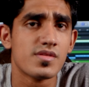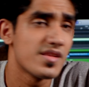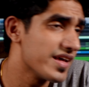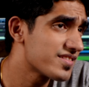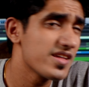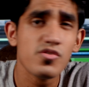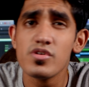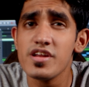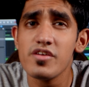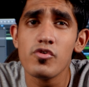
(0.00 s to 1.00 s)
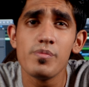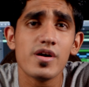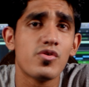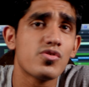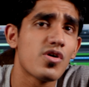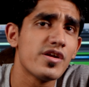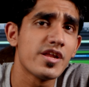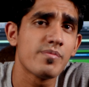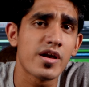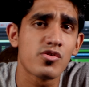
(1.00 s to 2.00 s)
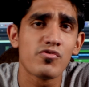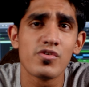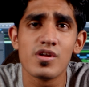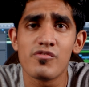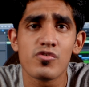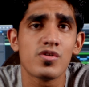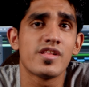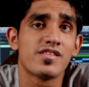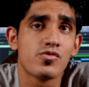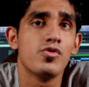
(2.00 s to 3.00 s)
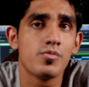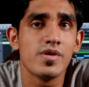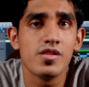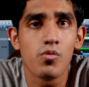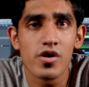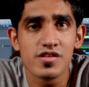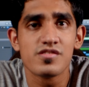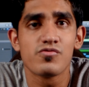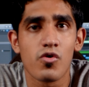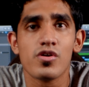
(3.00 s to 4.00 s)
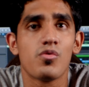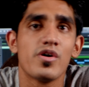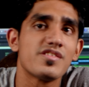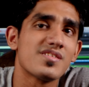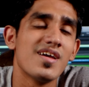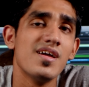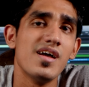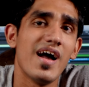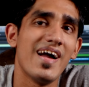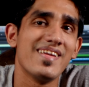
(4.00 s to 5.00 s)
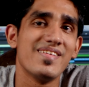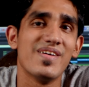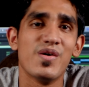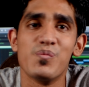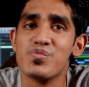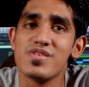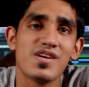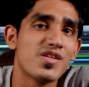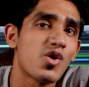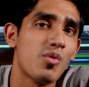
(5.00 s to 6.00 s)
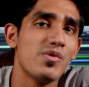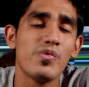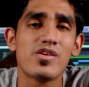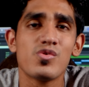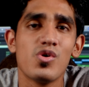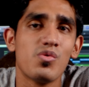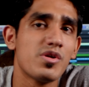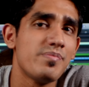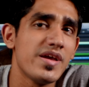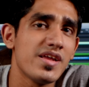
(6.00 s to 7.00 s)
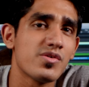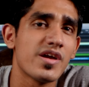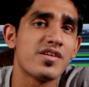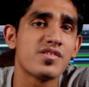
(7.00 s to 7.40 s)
The next thing you would need would be a good quality microphone. After all, that's going to be the voice for your voice. And here the common way to go would be to get